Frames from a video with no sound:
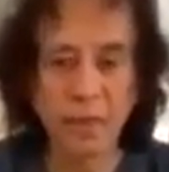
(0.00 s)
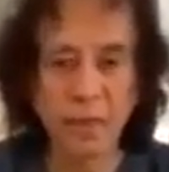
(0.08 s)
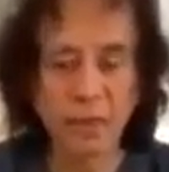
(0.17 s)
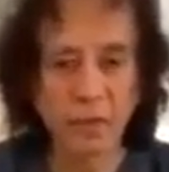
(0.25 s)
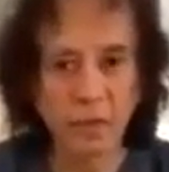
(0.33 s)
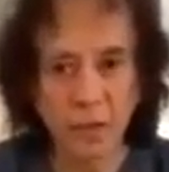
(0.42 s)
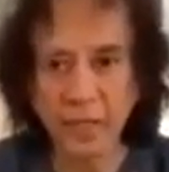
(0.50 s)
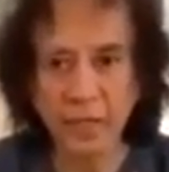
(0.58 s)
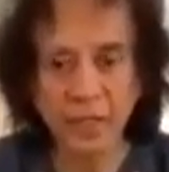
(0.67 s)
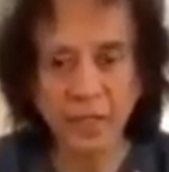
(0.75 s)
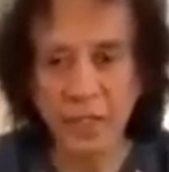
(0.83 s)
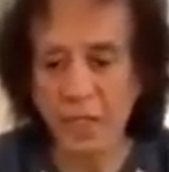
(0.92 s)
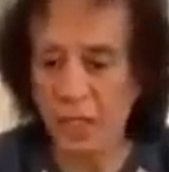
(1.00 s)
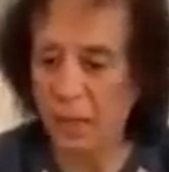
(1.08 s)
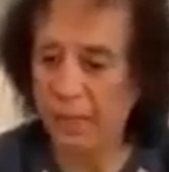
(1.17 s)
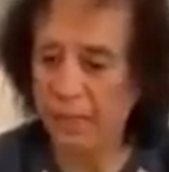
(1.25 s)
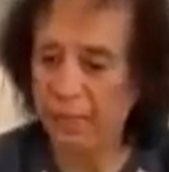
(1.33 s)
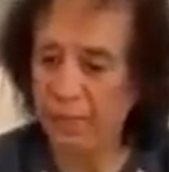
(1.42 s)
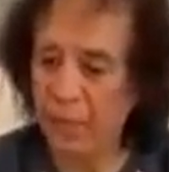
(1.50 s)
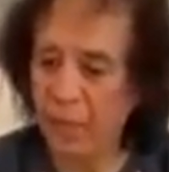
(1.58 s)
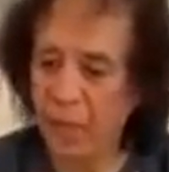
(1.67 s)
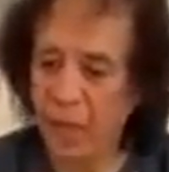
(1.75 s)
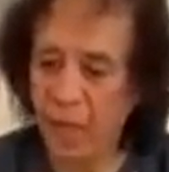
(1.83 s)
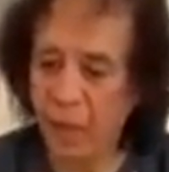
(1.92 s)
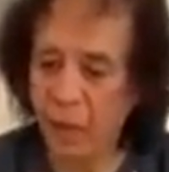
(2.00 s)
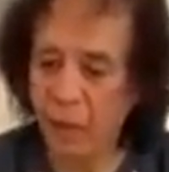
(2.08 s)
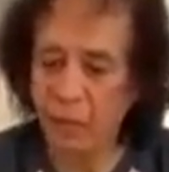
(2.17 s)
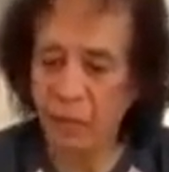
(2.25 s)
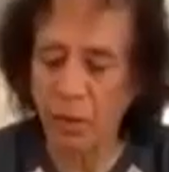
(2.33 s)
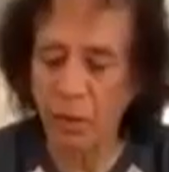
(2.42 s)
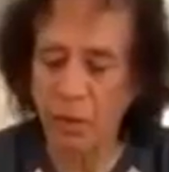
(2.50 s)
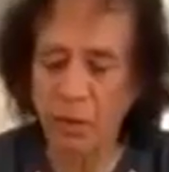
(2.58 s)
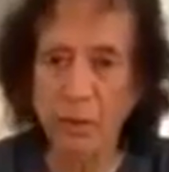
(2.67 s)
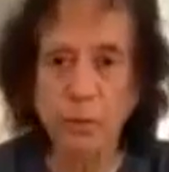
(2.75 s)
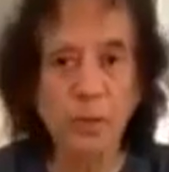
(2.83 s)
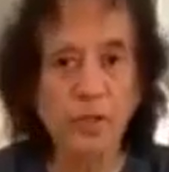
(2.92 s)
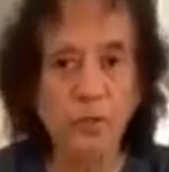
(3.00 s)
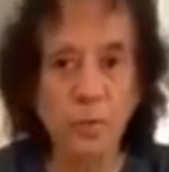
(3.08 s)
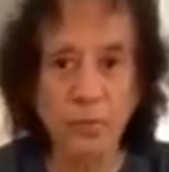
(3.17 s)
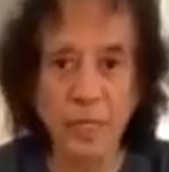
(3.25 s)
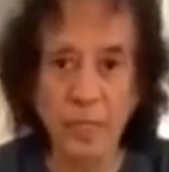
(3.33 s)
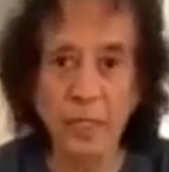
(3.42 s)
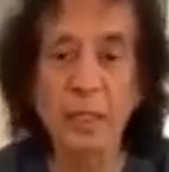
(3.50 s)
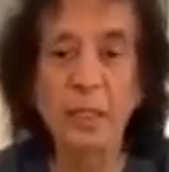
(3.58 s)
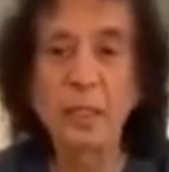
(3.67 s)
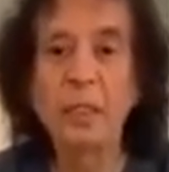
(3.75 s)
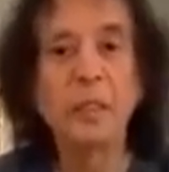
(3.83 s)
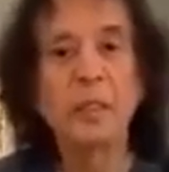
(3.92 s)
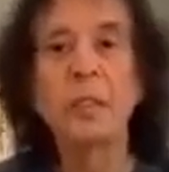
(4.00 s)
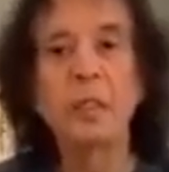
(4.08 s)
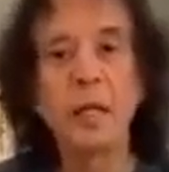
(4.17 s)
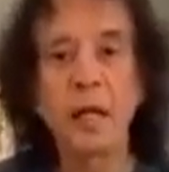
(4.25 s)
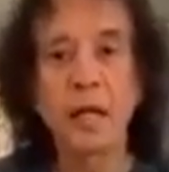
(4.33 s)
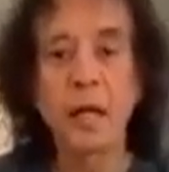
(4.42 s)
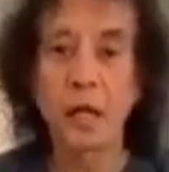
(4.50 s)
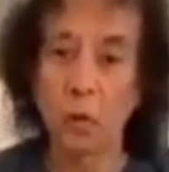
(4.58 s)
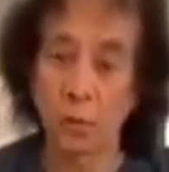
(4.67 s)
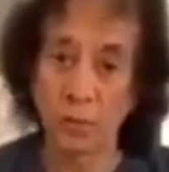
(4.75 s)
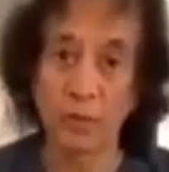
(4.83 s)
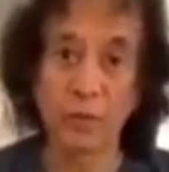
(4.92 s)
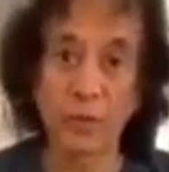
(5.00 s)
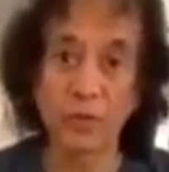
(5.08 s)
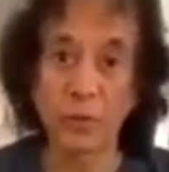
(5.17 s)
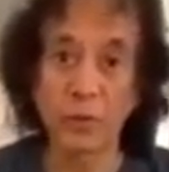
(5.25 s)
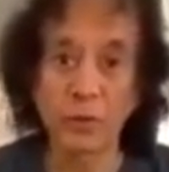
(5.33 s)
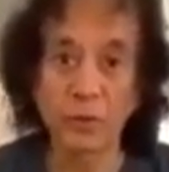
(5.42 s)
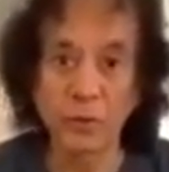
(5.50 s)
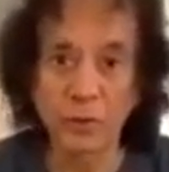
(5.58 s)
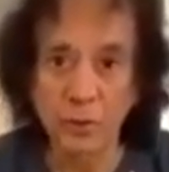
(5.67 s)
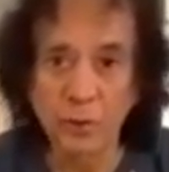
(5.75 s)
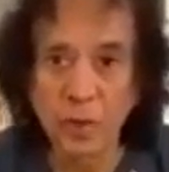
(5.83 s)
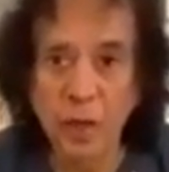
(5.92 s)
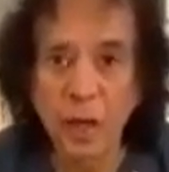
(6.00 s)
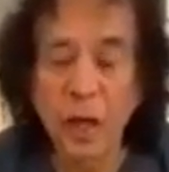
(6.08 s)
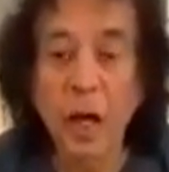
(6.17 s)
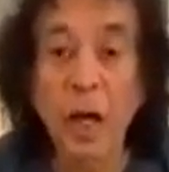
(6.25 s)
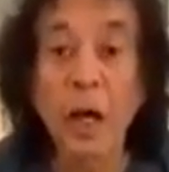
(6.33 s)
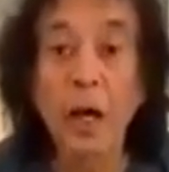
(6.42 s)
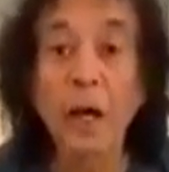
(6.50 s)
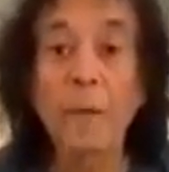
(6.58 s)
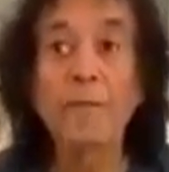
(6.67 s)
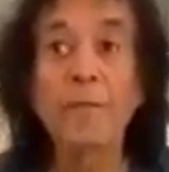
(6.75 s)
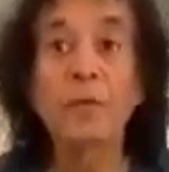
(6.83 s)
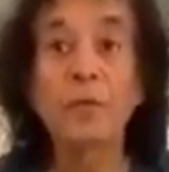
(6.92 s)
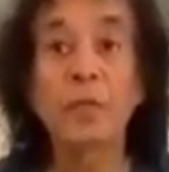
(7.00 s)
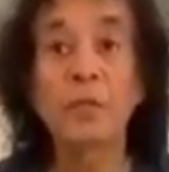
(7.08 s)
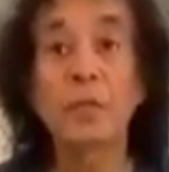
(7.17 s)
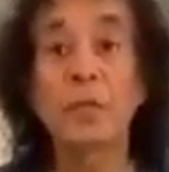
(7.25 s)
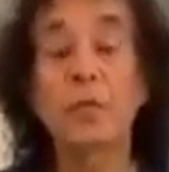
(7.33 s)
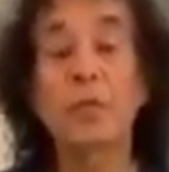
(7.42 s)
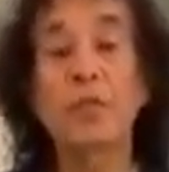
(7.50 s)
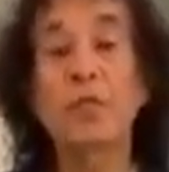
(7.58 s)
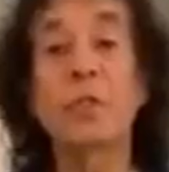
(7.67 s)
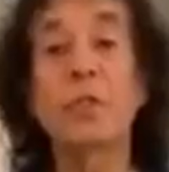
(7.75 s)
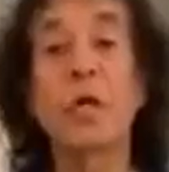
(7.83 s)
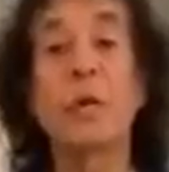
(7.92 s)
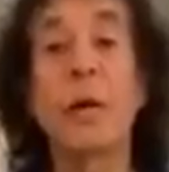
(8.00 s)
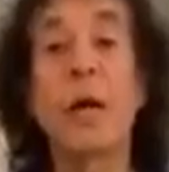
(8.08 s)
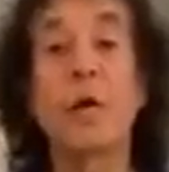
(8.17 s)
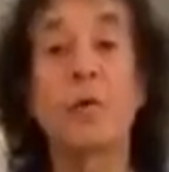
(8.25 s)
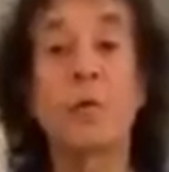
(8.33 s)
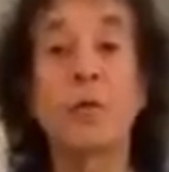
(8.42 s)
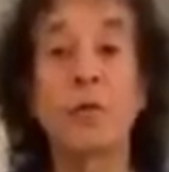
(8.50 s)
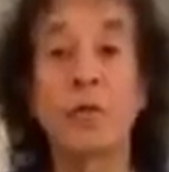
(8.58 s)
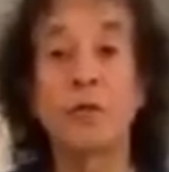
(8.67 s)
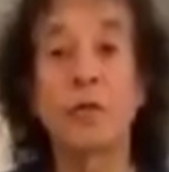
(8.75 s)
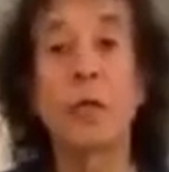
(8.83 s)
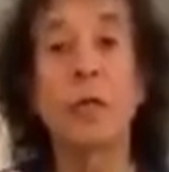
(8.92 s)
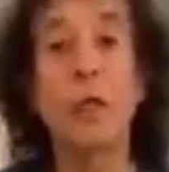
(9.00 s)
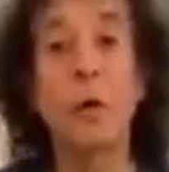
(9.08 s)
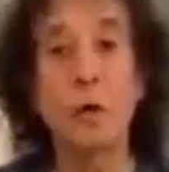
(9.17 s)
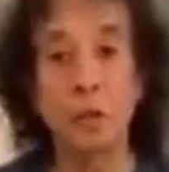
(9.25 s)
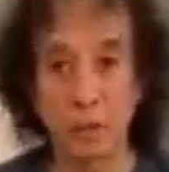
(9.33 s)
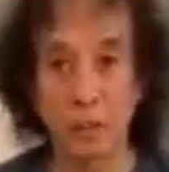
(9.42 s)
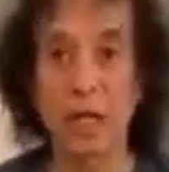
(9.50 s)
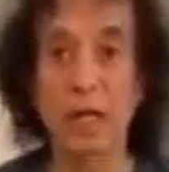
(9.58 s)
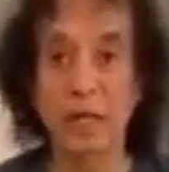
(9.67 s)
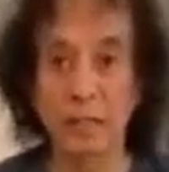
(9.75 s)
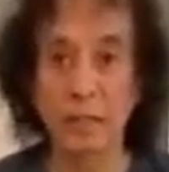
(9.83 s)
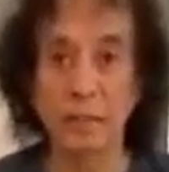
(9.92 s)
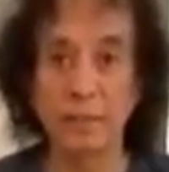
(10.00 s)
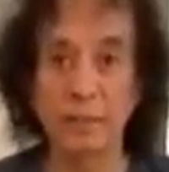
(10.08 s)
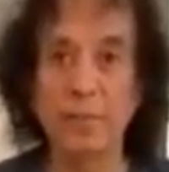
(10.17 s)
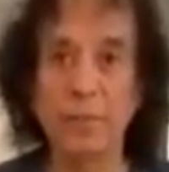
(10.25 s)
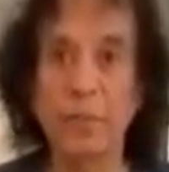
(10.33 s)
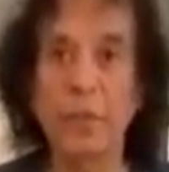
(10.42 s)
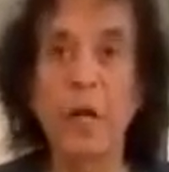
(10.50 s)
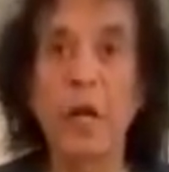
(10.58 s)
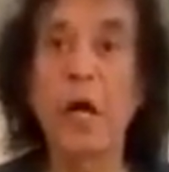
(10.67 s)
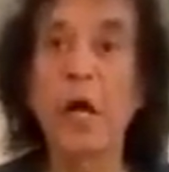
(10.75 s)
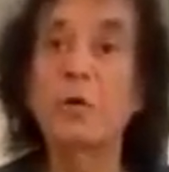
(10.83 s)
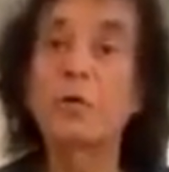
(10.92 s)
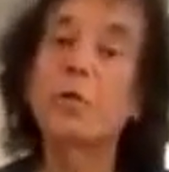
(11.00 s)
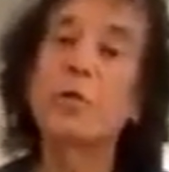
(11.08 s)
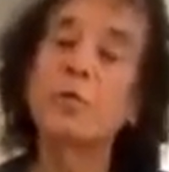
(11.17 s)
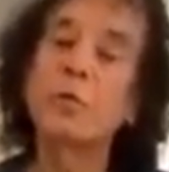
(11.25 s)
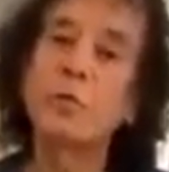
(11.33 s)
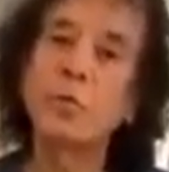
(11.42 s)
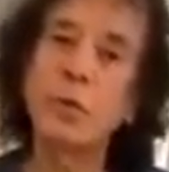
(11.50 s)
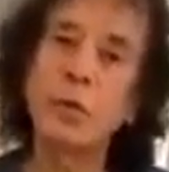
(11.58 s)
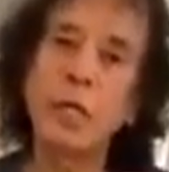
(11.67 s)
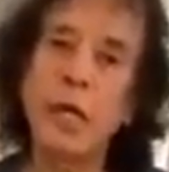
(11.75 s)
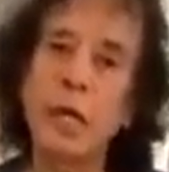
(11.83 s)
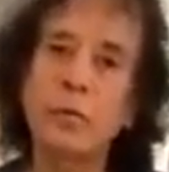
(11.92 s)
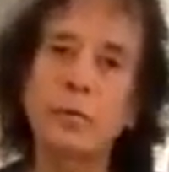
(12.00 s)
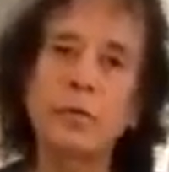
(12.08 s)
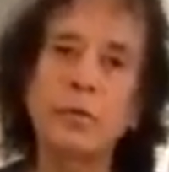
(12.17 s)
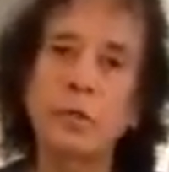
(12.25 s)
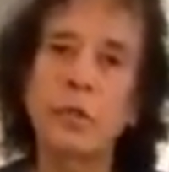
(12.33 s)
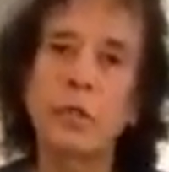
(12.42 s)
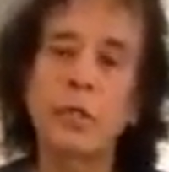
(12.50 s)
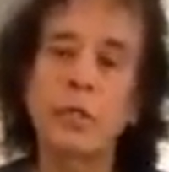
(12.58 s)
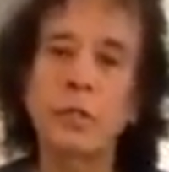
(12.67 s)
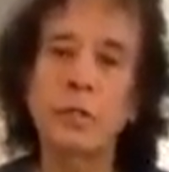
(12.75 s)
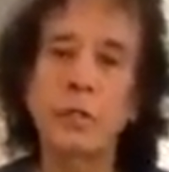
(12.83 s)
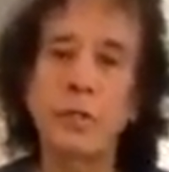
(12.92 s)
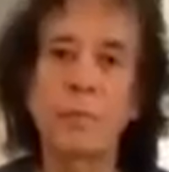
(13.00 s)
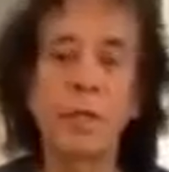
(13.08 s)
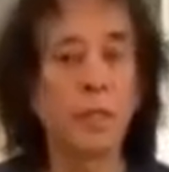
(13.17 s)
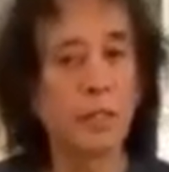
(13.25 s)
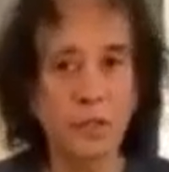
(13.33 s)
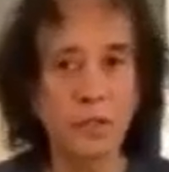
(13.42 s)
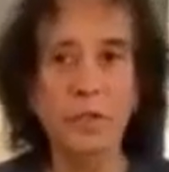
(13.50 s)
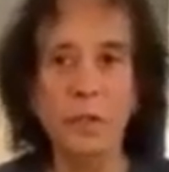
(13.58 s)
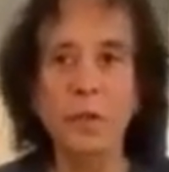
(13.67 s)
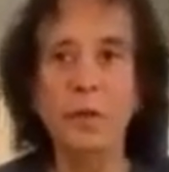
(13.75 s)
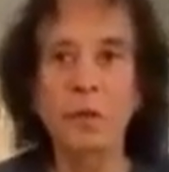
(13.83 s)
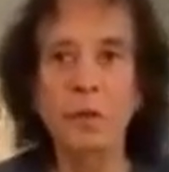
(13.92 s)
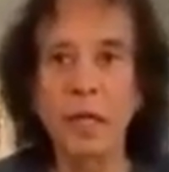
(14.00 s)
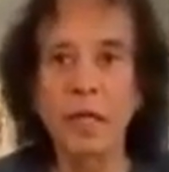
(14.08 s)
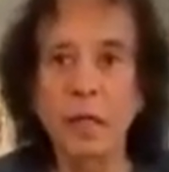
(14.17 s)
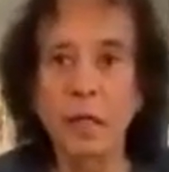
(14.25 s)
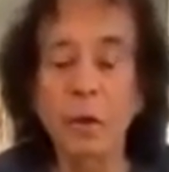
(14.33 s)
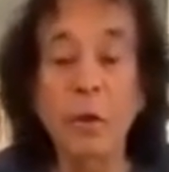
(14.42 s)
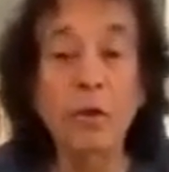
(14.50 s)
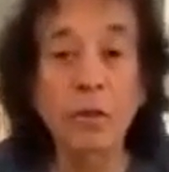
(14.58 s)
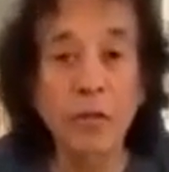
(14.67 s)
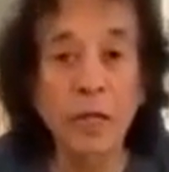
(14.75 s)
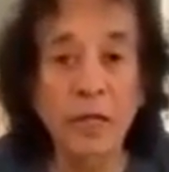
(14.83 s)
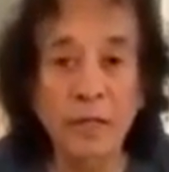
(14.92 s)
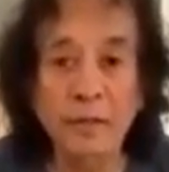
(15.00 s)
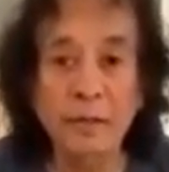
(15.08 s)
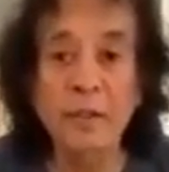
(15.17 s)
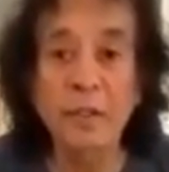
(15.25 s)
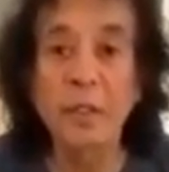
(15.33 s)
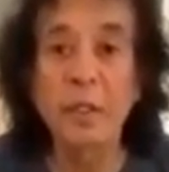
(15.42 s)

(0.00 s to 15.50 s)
So that's how it works for me, and I hope it works for you too. There was another question about when you have a longer qaida, how do you work out the paltas on that longer qaidas?